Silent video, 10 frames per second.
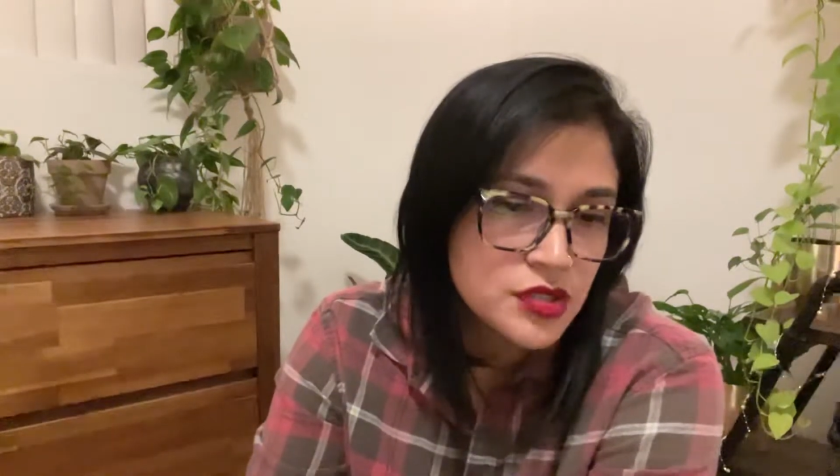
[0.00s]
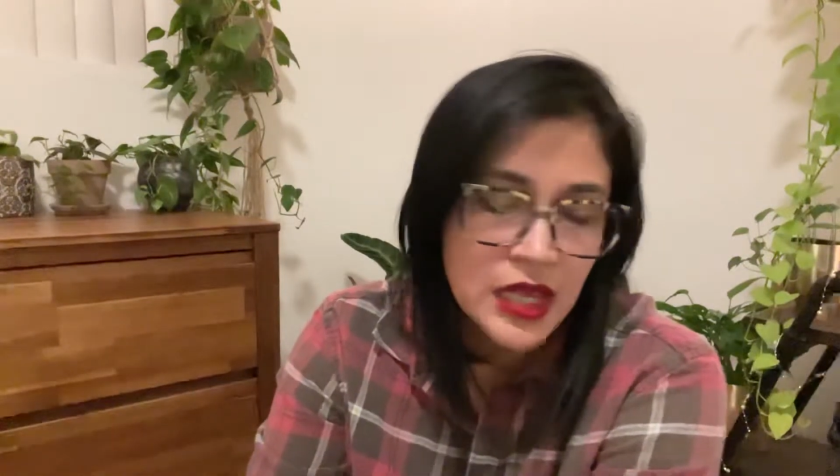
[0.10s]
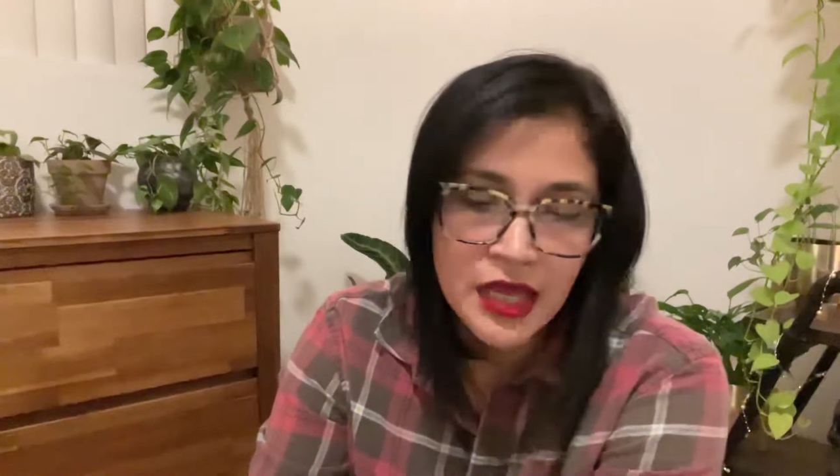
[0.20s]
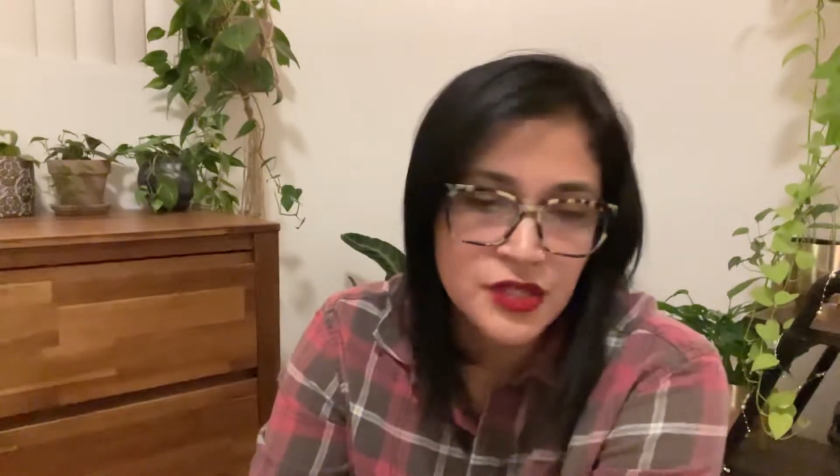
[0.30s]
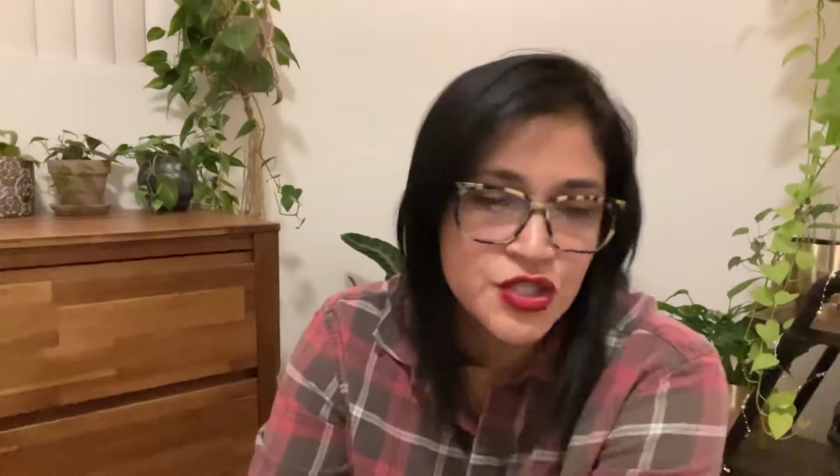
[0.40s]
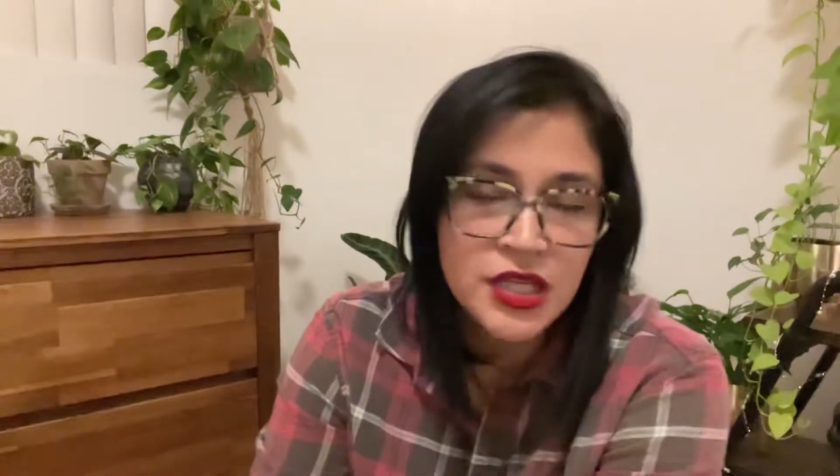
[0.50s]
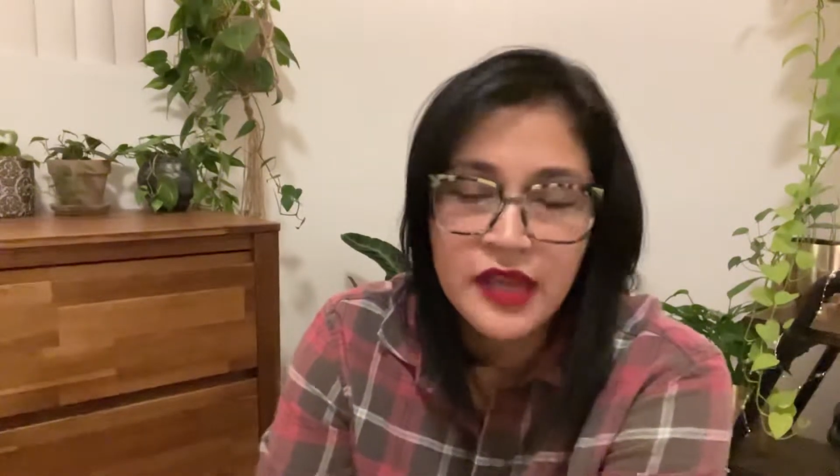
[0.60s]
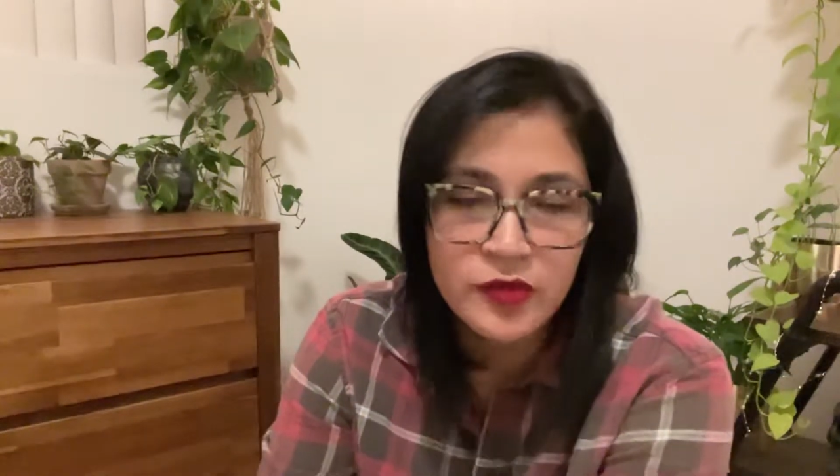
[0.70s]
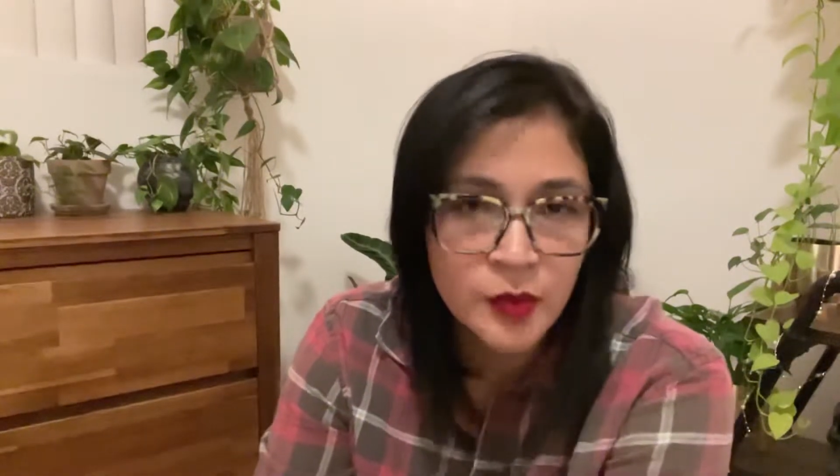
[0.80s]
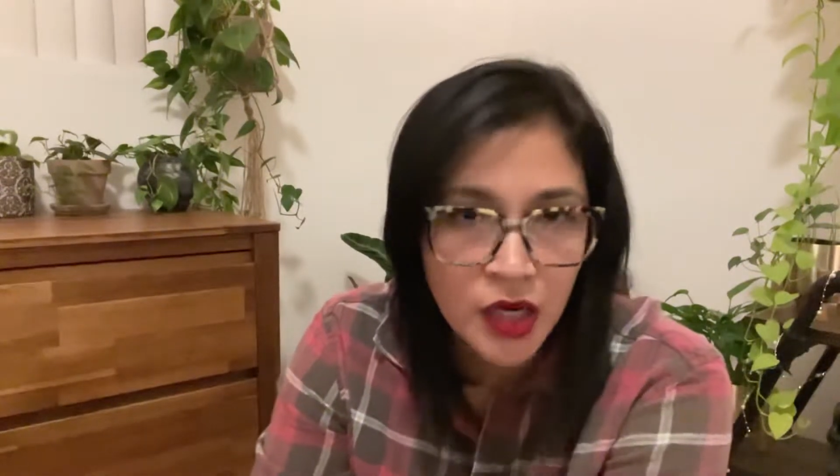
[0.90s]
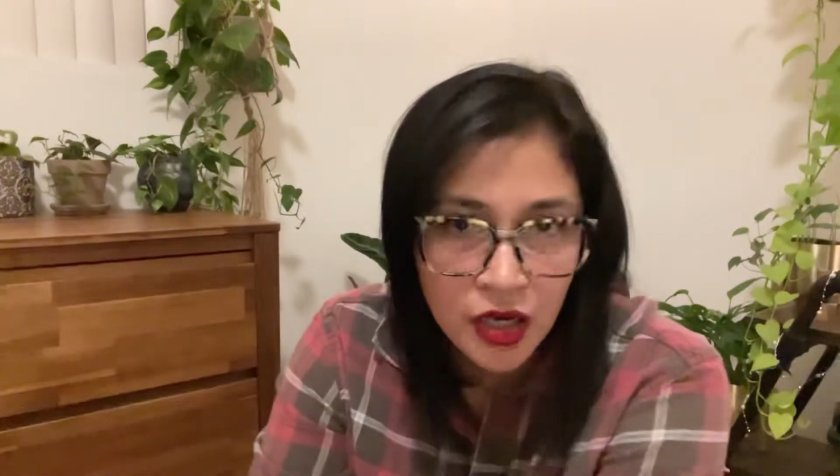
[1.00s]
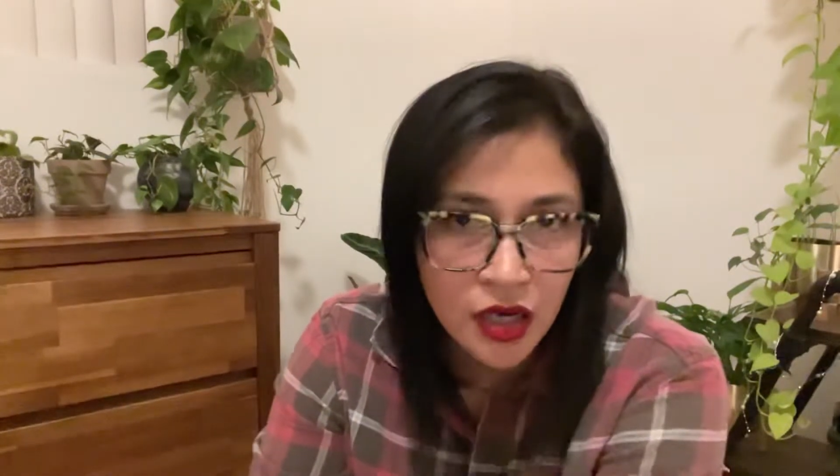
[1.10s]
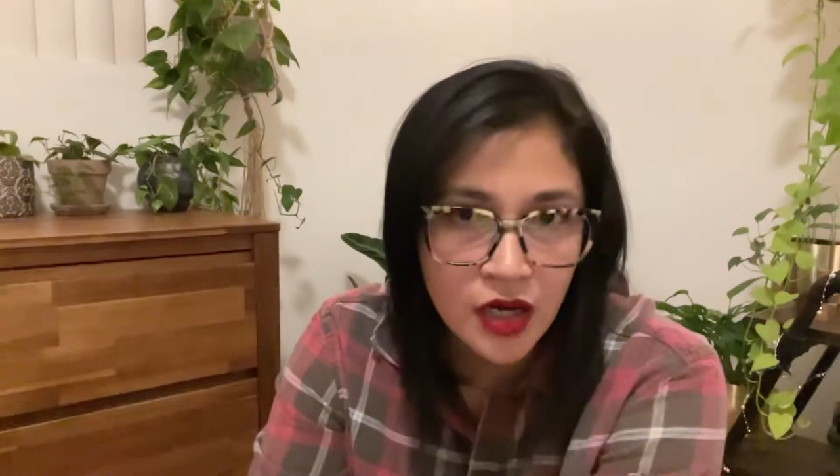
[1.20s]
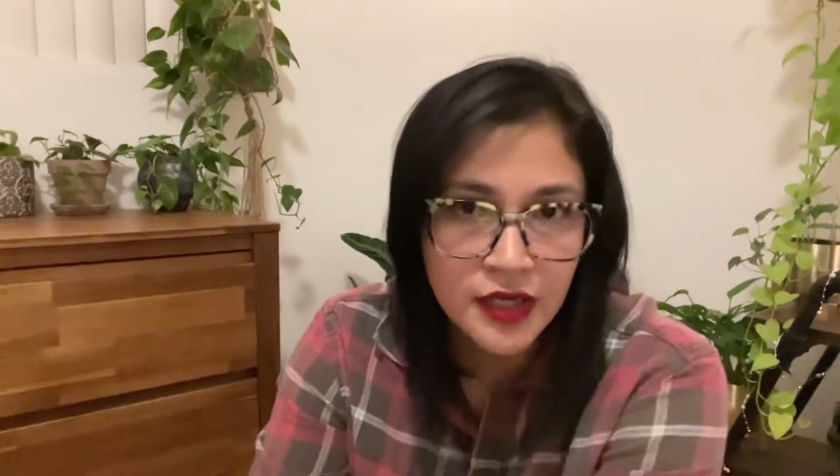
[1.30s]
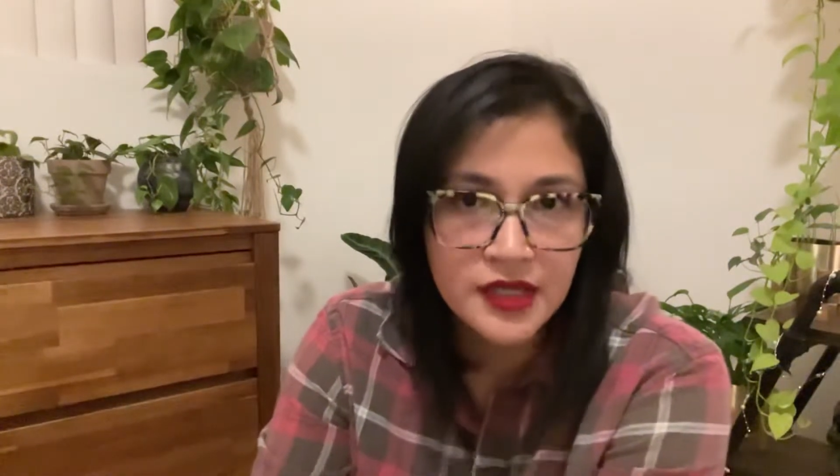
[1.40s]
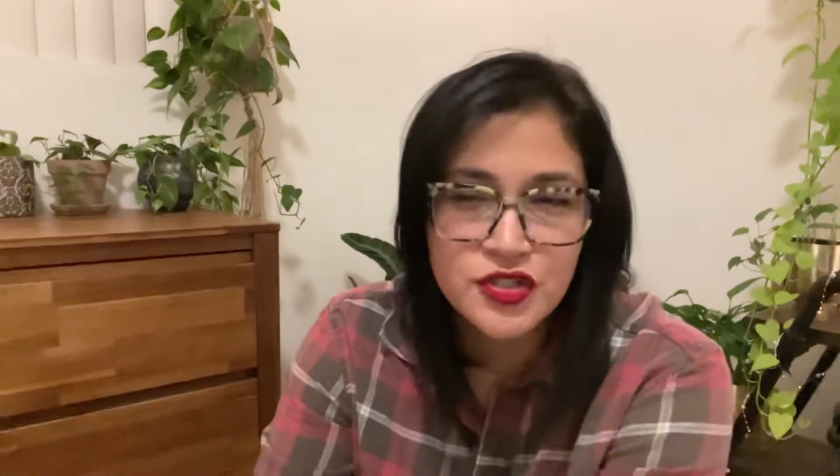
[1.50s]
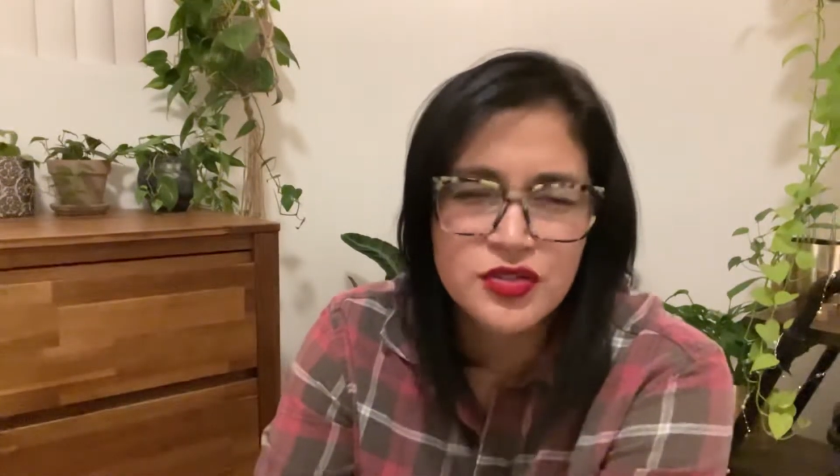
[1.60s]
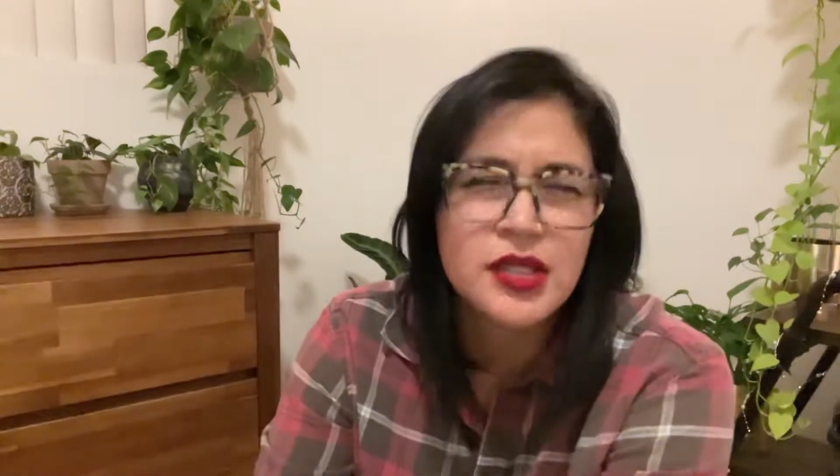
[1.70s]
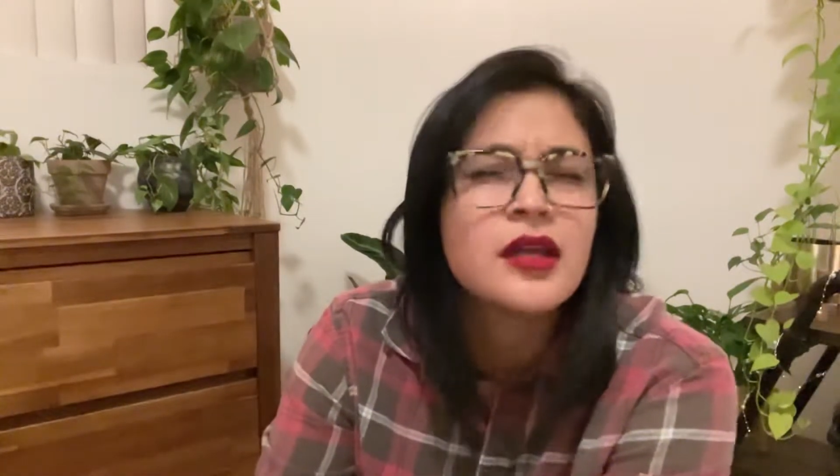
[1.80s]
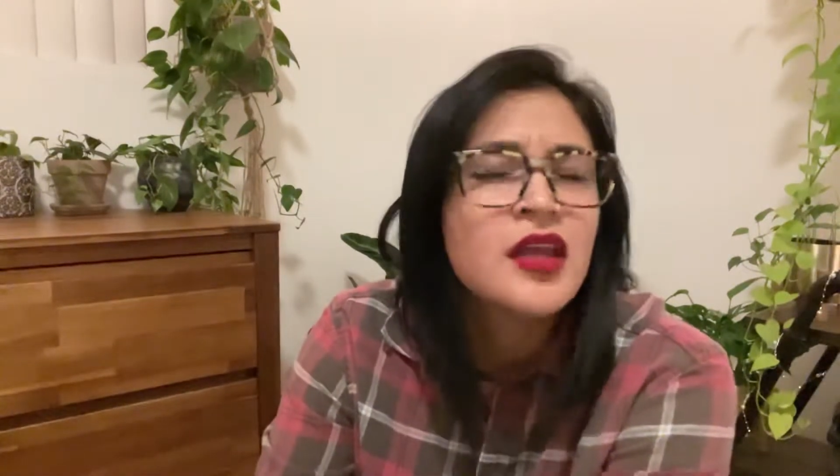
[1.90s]
and she gave him a hug and she's
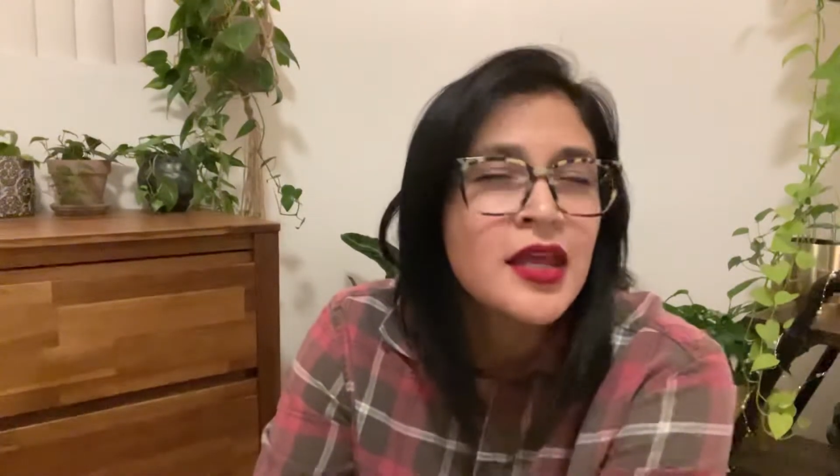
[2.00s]
like,